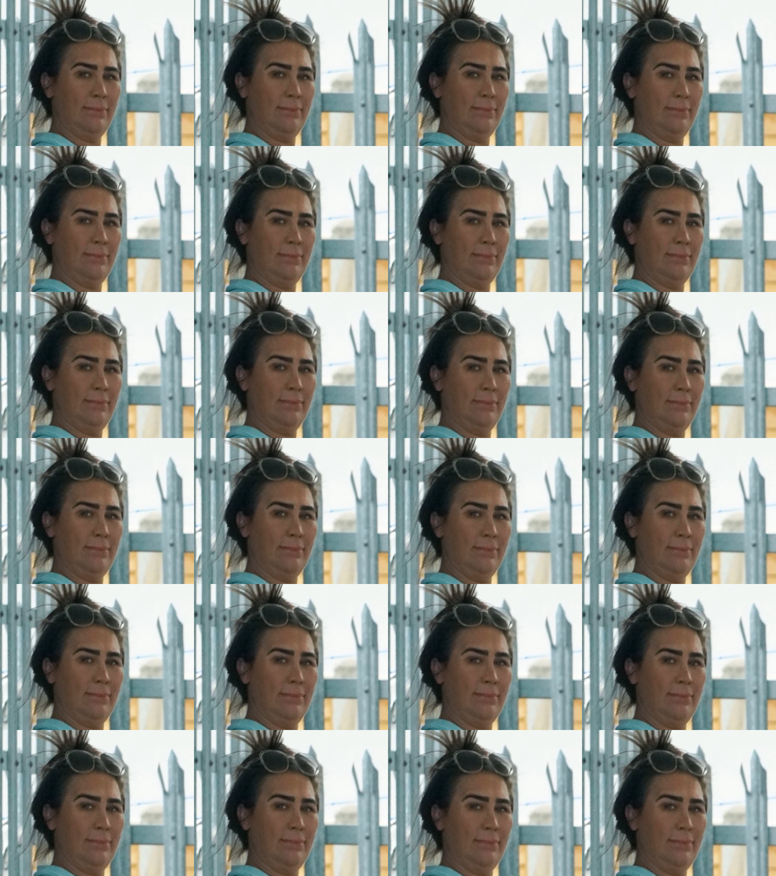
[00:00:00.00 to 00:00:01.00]

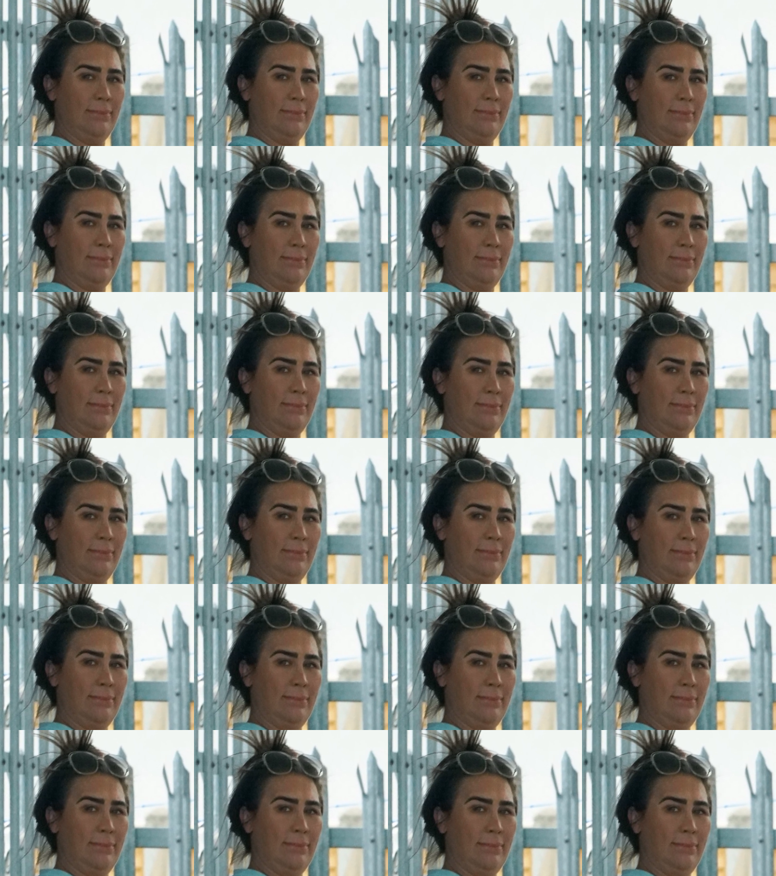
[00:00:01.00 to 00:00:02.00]

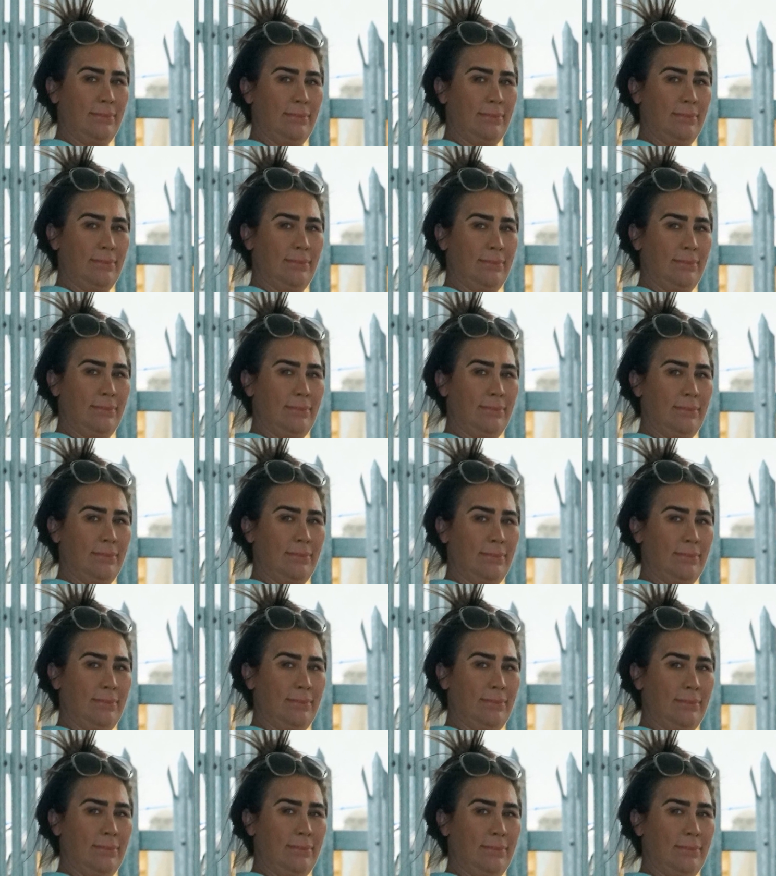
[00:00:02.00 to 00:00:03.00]

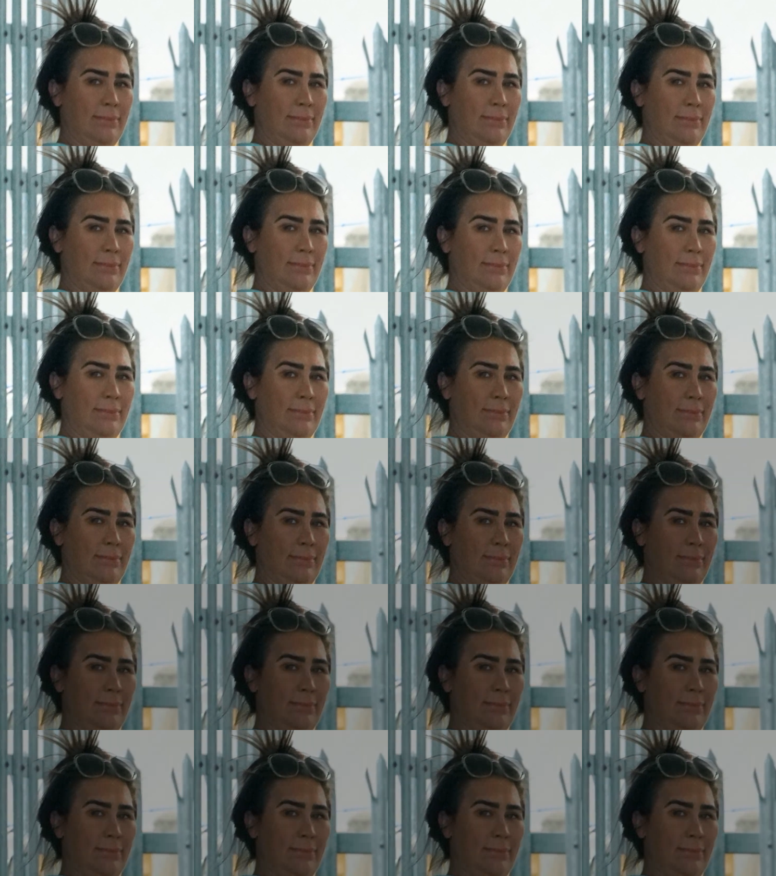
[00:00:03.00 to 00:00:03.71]
Nothing is said.